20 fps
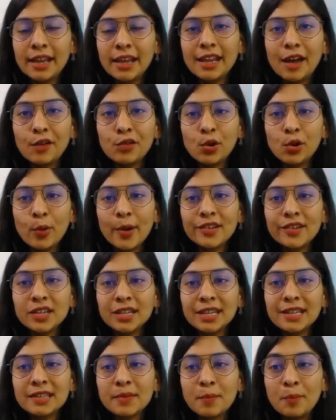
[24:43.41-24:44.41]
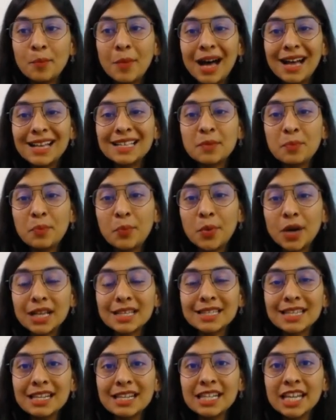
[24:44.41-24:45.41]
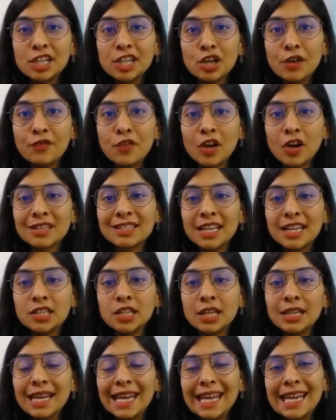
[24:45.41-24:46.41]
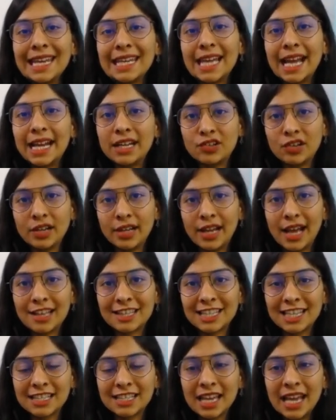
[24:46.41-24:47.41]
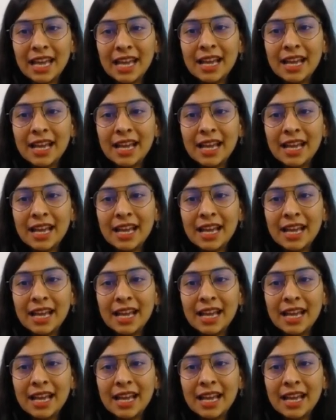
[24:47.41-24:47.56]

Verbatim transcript: now the question is mass percentage of oxygen in nitric acid